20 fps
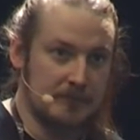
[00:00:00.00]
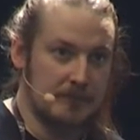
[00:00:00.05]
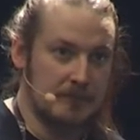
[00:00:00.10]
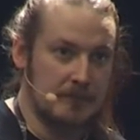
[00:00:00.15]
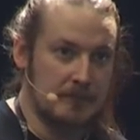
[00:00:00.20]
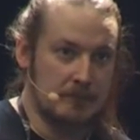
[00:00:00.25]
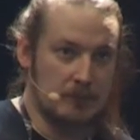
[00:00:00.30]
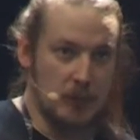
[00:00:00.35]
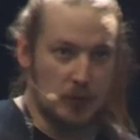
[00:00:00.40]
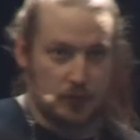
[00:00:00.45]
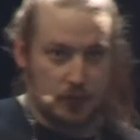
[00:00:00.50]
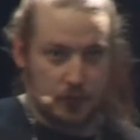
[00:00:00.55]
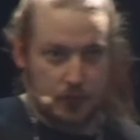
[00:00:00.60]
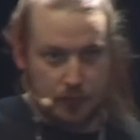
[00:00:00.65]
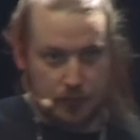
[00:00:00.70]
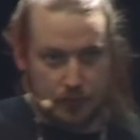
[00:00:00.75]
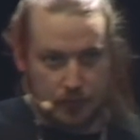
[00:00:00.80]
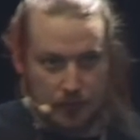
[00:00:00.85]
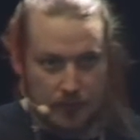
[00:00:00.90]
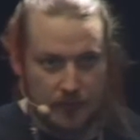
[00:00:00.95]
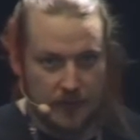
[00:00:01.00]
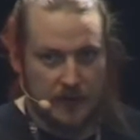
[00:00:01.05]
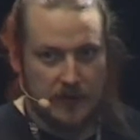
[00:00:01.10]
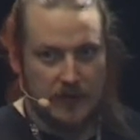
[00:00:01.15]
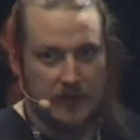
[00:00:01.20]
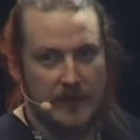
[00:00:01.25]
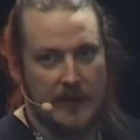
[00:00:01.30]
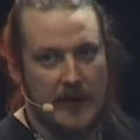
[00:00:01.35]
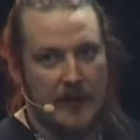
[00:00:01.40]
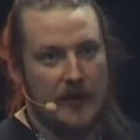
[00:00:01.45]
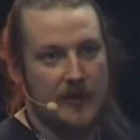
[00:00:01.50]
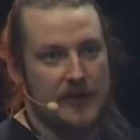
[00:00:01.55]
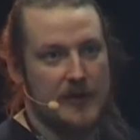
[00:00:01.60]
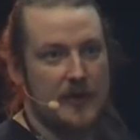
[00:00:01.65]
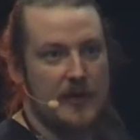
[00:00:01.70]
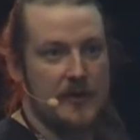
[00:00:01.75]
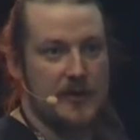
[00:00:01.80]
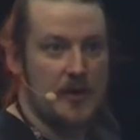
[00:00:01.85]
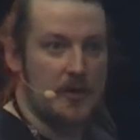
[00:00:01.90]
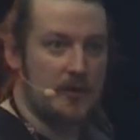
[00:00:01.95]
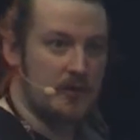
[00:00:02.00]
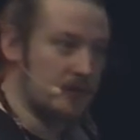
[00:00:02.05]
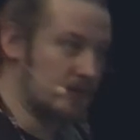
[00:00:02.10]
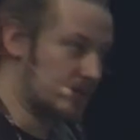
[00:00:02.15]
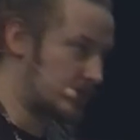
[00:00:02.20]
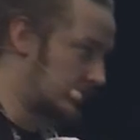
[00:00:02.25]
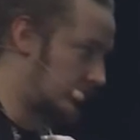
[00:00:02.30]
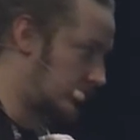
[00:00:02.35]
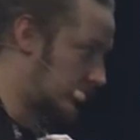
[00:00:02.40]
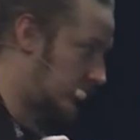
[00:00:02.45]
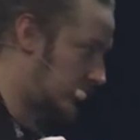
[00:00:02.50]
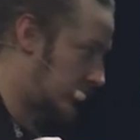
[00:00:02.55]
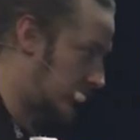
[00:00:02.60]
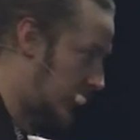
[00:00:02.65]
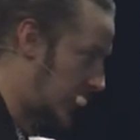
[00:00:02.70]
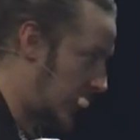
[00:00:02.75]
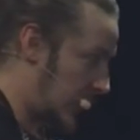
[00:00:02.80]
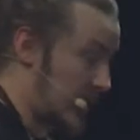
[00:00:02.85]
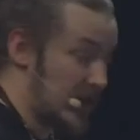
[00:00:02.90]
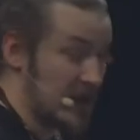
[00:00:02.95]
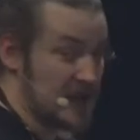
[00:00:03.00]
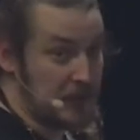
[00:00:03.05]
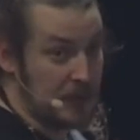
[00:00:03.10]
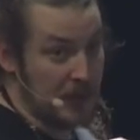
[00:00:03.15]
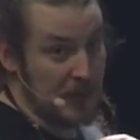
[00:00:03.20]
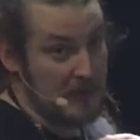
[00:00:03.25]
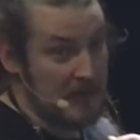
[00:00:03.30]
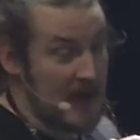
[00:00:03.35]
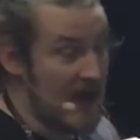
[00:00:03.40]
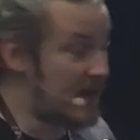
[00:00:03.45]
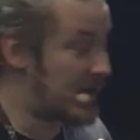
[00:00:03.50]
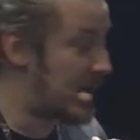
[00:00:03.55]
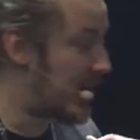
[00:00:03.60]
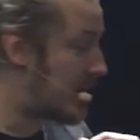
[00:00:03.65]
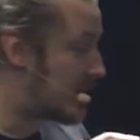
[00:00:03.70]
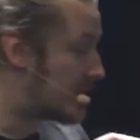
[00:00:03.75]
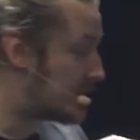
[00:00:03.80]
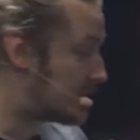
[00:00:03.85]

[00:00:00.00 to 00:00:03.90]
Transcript: Oof, there goes your zone. It's a pretty bad thing,